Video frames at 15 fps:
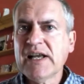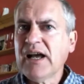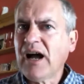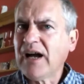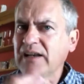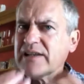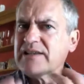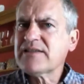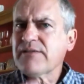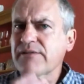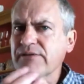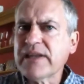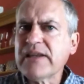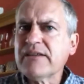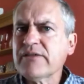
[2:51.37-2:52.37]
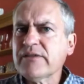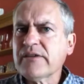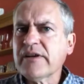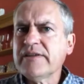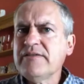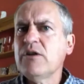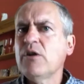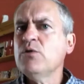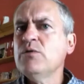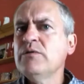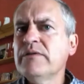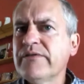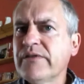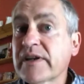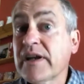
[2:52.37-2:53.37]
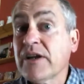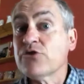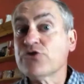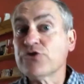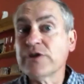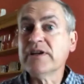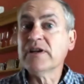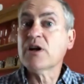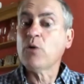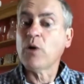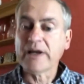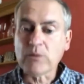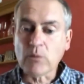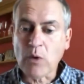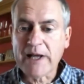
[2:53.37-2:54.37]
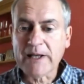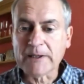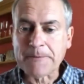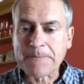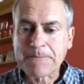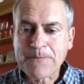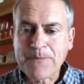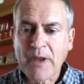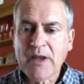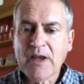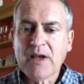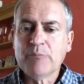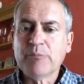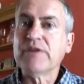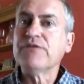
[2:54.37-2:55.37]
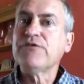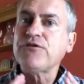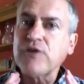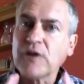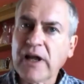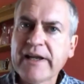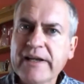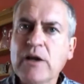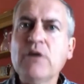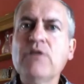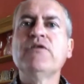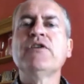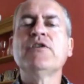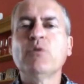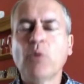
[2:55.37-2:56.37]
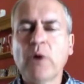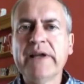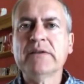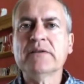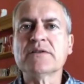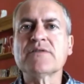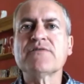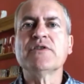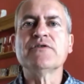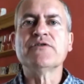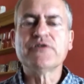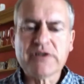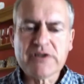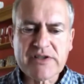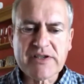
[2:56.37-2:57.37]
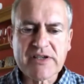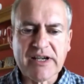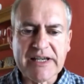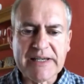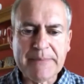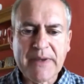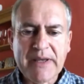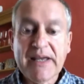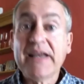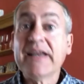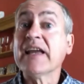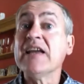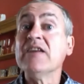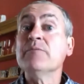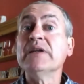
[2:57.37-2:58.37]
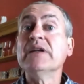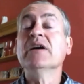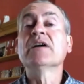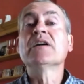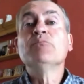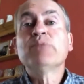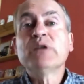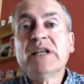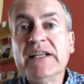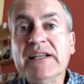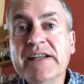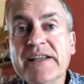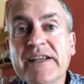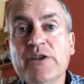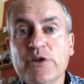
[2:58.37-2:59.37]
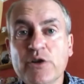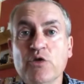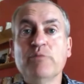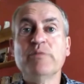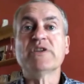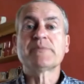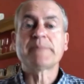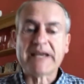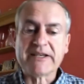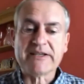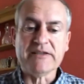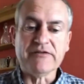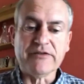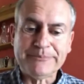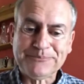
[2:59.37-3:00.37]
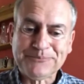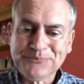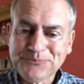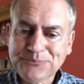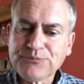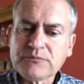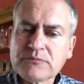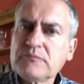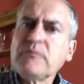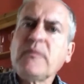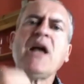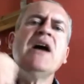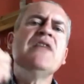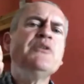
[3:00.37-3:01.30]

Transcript: I like to think that I know the country quite well. But flying over Wales for the first time gave me a completely new perspective. And